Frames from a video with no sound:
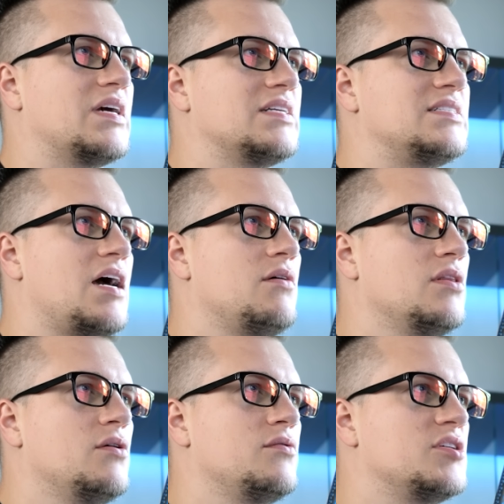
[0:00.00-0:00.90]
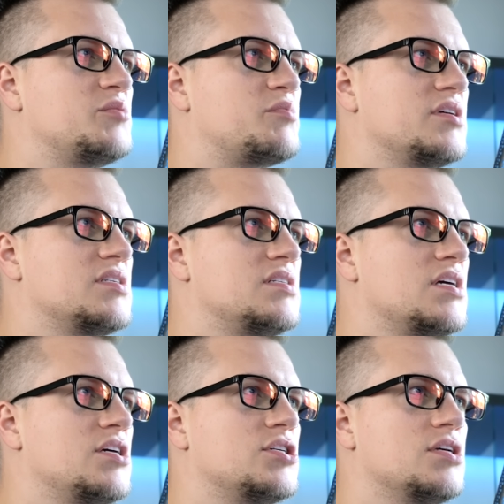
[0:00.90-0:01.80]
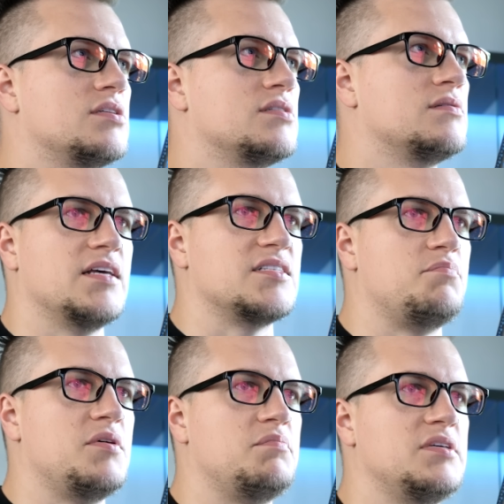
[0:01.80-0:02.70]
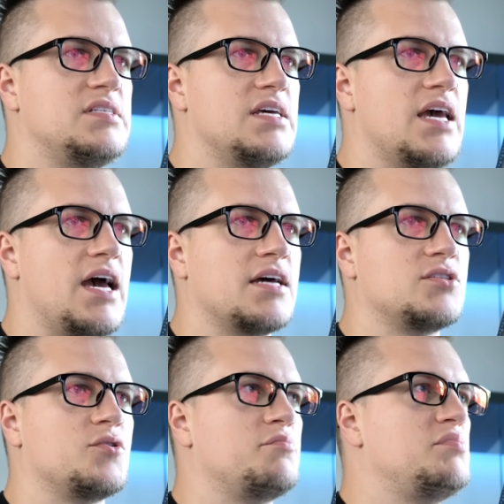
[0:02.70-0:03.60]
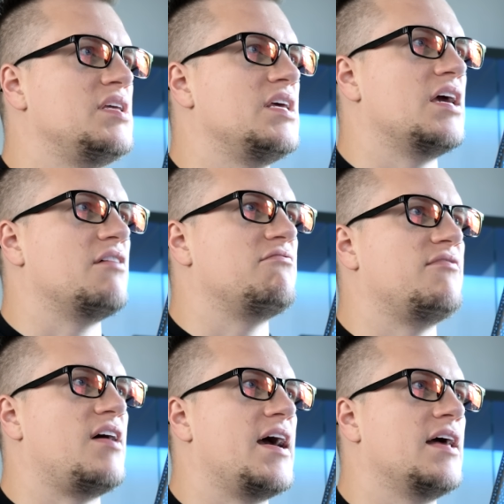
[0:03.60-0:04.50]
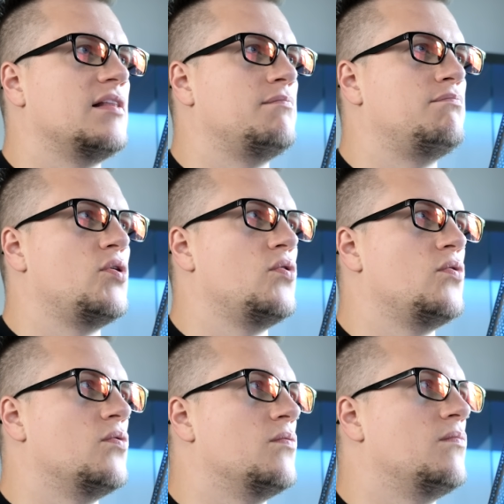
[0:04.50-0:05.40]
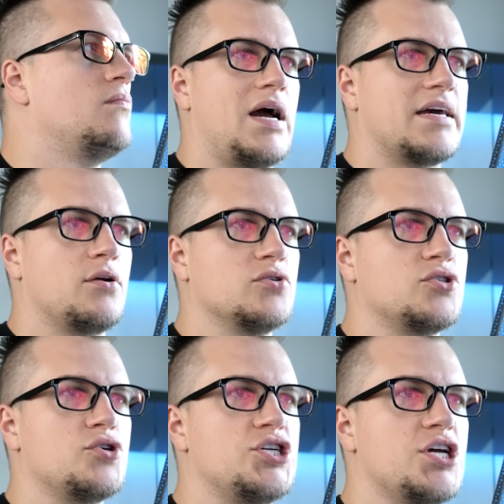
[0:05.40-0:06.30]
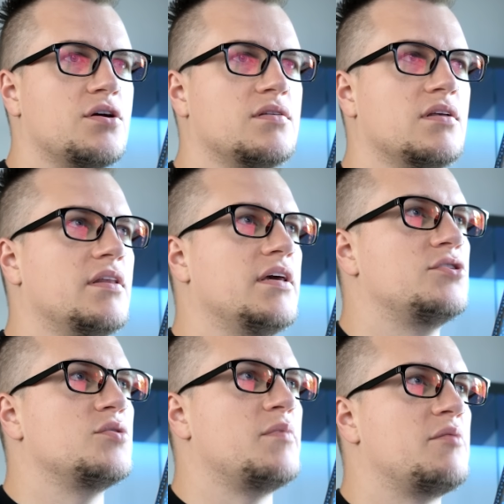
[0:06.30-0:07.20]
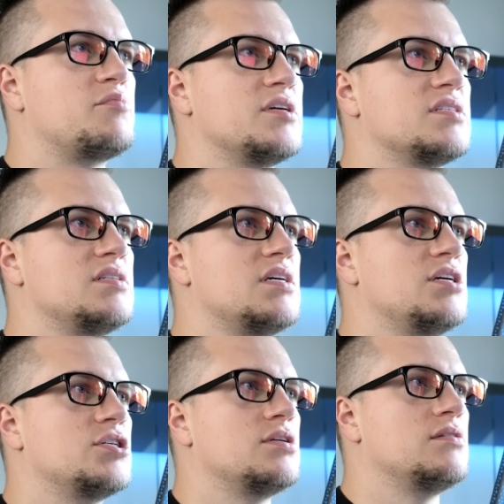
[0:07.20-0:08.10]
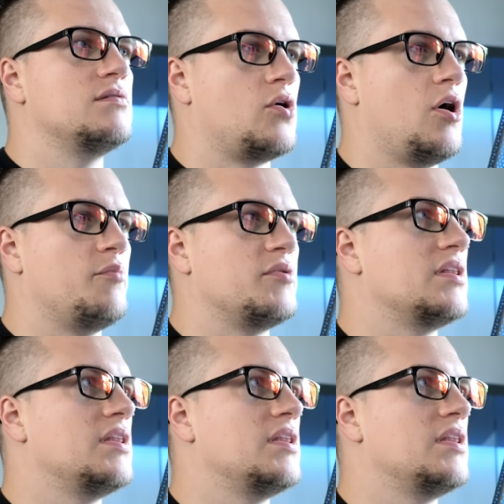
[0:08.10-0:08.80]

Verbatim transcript: We can download this presentation as a PPTX or PDF file. Boom. I can also share the link to my presentation. Copy